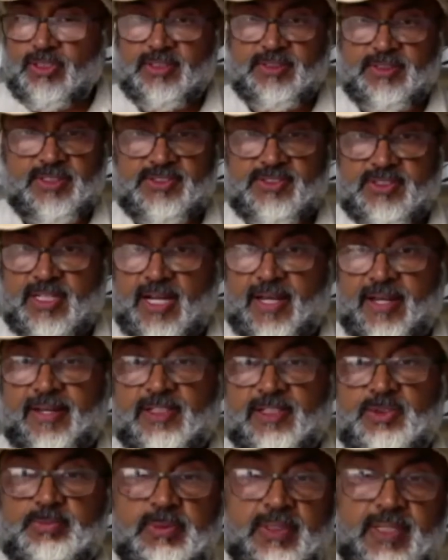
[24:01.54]
this guy
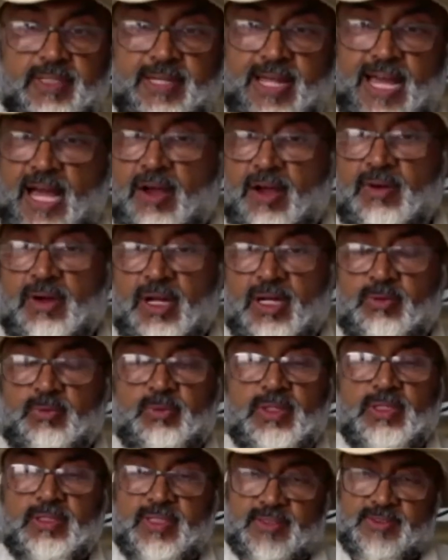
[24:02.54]
has been, how
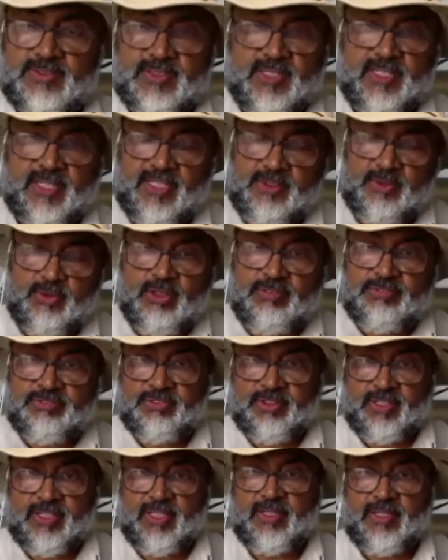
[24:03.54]
hardworking, said, hey, you're
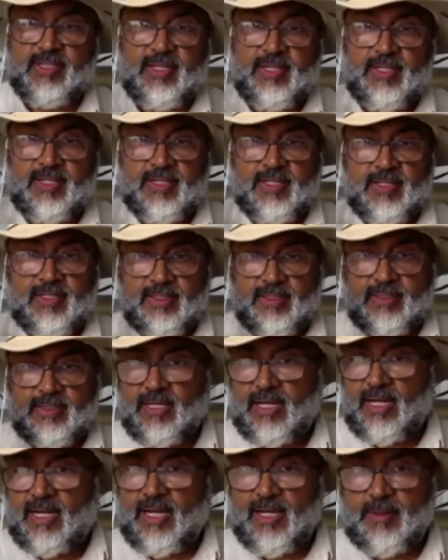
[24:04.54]
free.
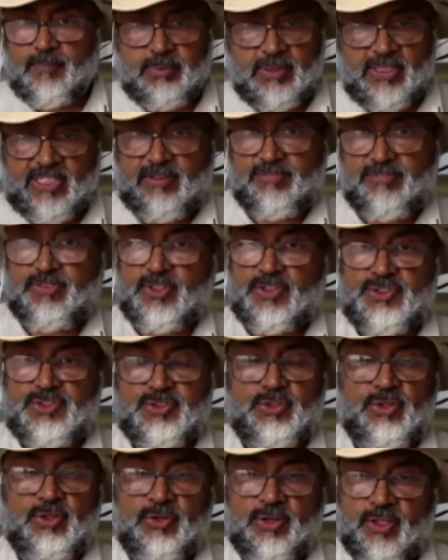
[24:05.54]
I believe your
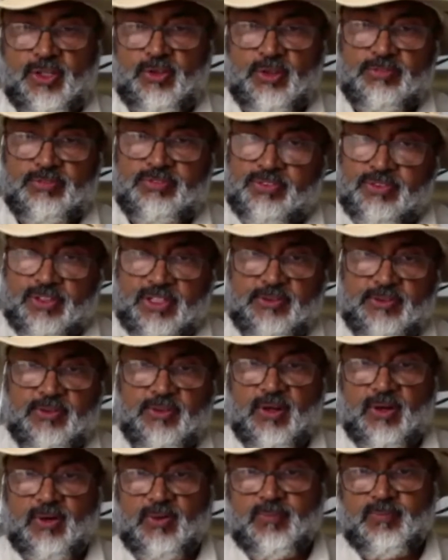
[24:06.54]
story. You're free to
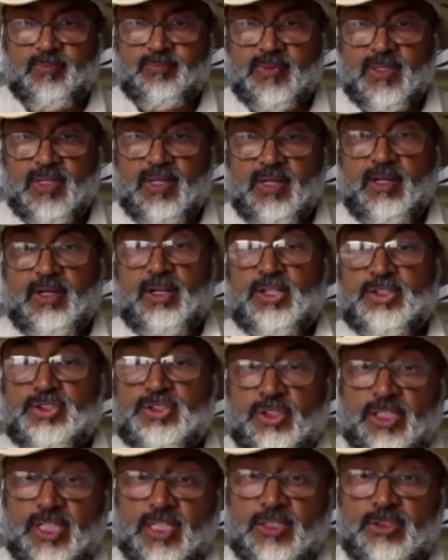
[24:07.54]
go. So
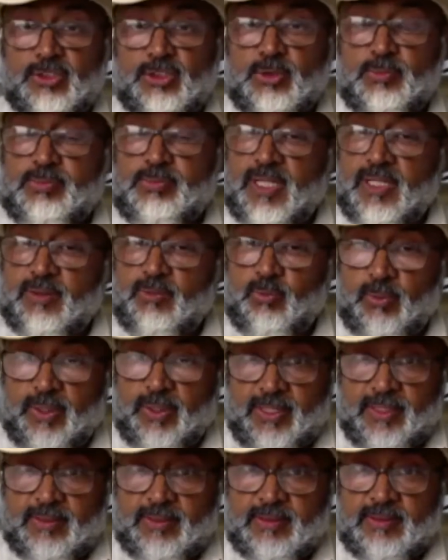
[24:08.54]
Kintup then
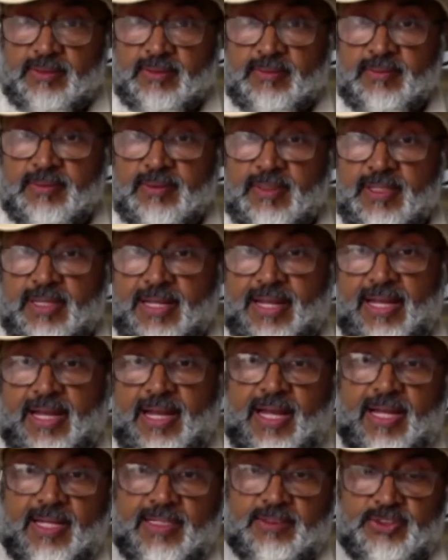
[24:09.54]
went,
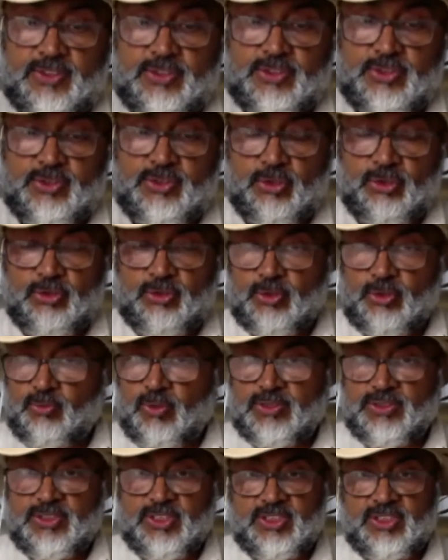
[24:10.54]
and so good
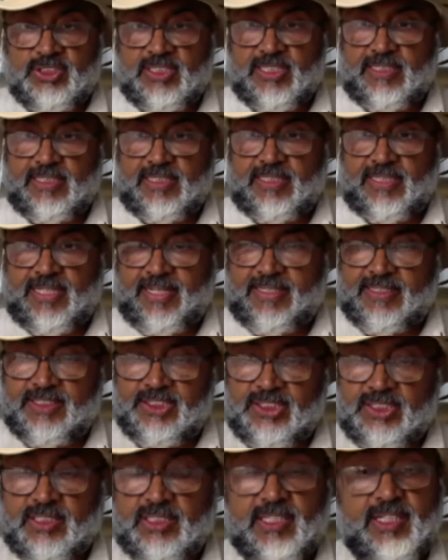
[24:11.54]
was his
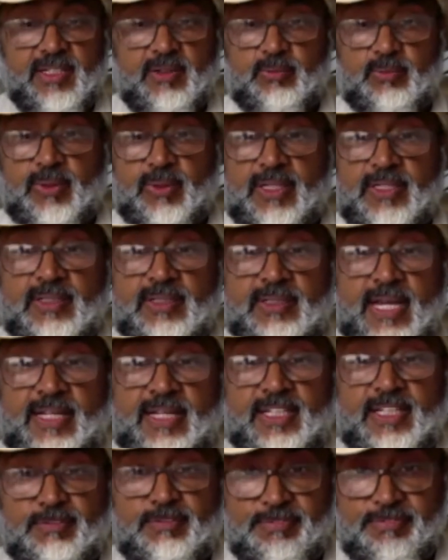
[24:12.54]
dedication. He went and
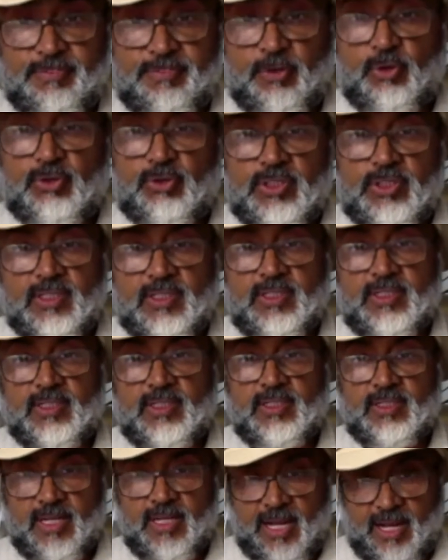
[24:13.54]
he floated
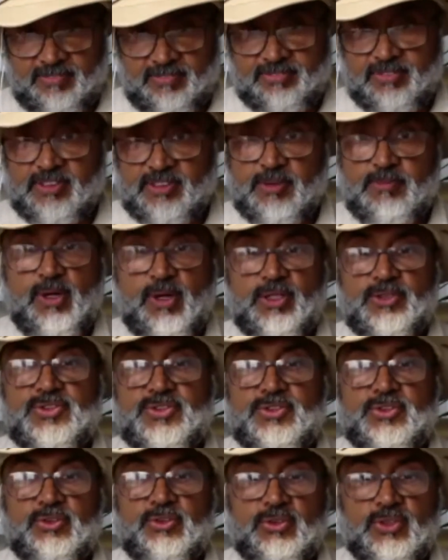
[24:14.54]
after the
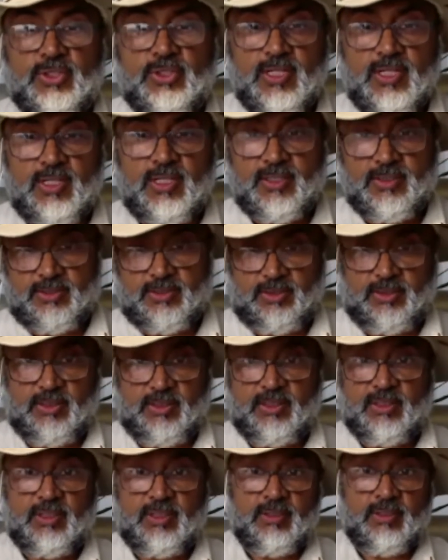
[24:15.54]
monsoon
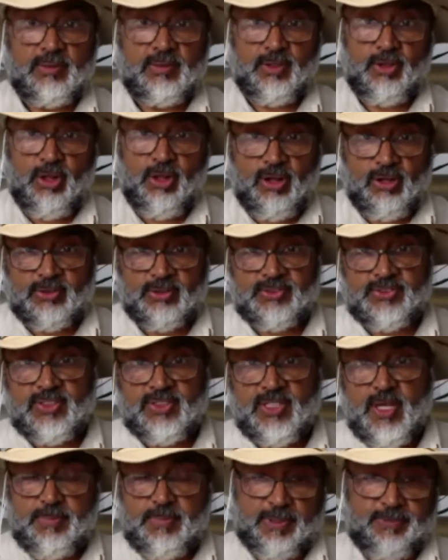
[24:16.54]
the logs.
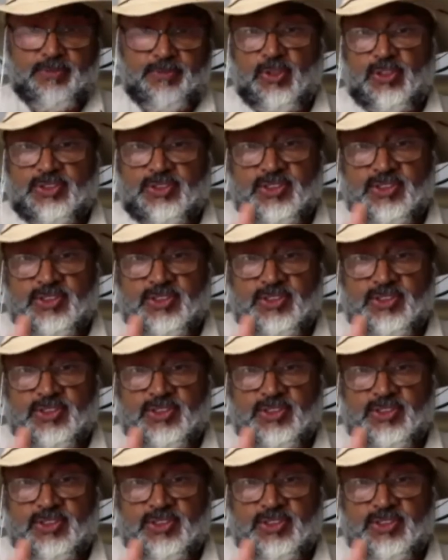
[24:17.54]
But of course, this